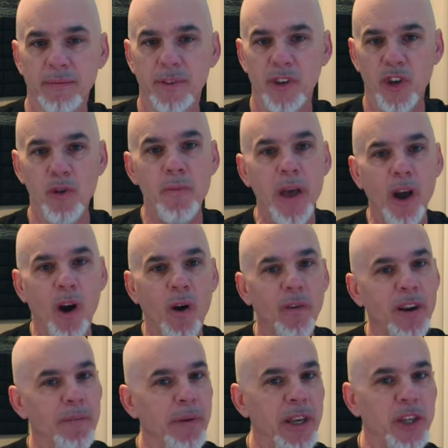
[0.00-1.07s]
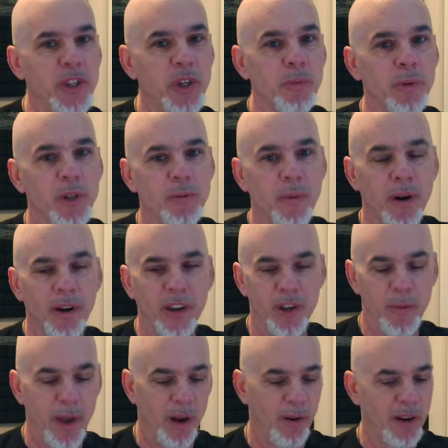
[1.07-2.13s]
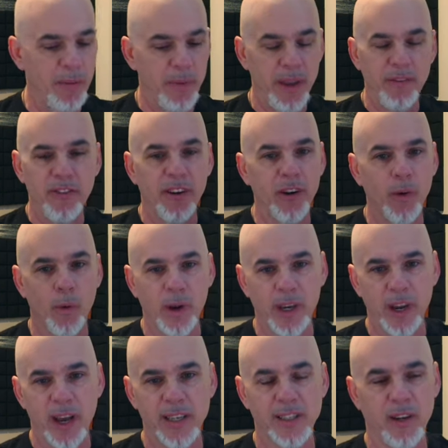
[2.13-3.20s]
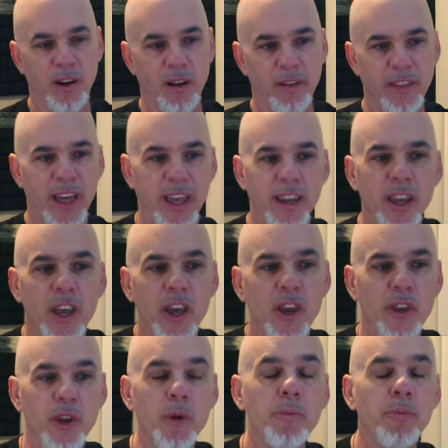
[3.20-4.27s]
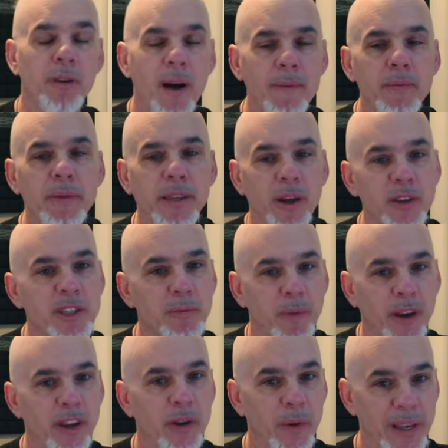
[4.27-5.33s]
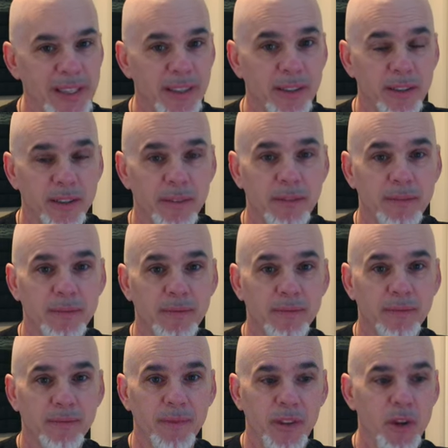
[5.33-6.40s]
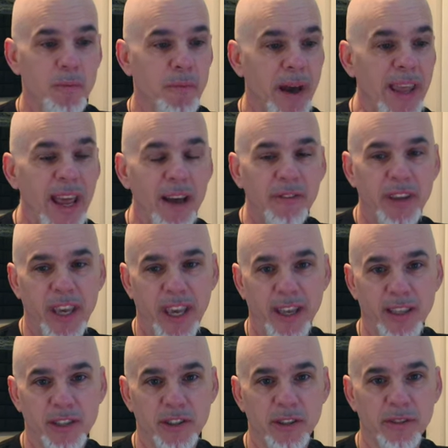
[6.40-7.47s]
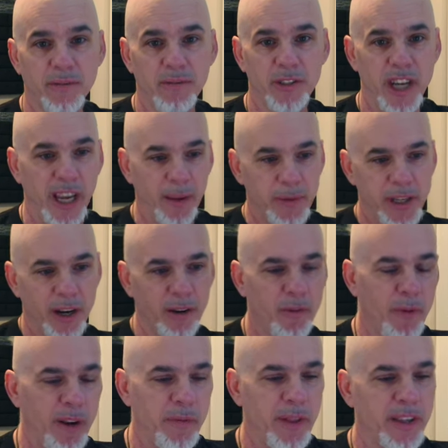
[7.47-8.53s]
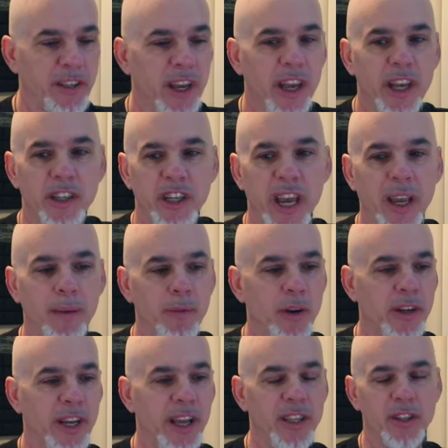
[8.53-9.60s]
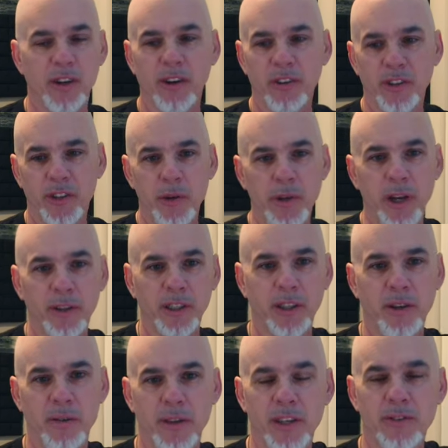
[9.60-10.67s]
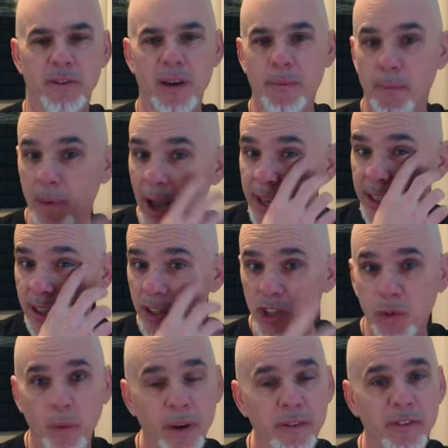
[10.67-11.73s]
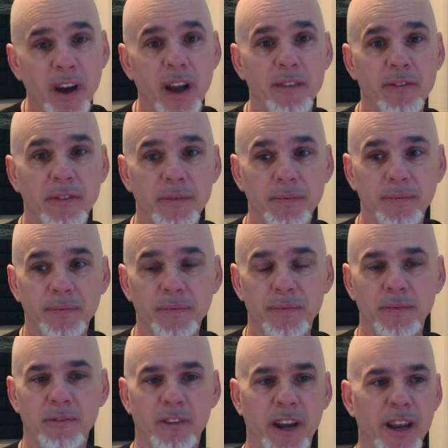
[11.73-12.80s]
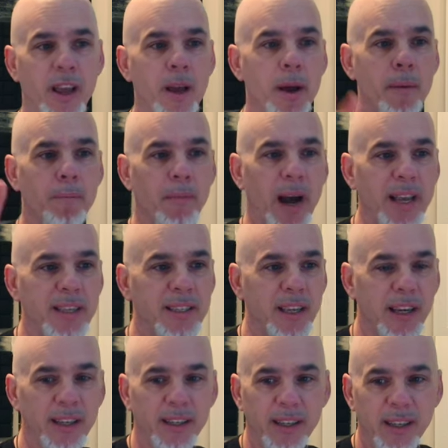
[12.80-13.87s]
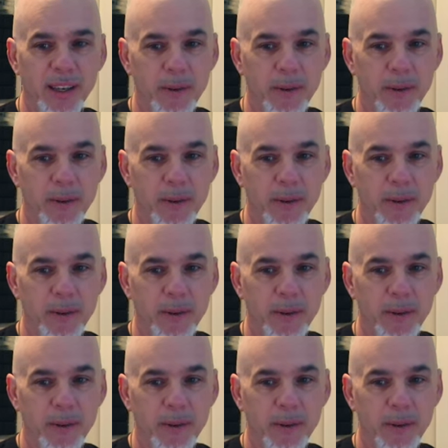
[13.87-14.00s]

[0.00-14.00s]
You may already be super smart. You may already be very organized and all of that. You probably know somebody who isn't. You might have kids. Jacob's here. Wait a minute. Jacob, your kids are too young to do this, right? But my son's 25, right? My son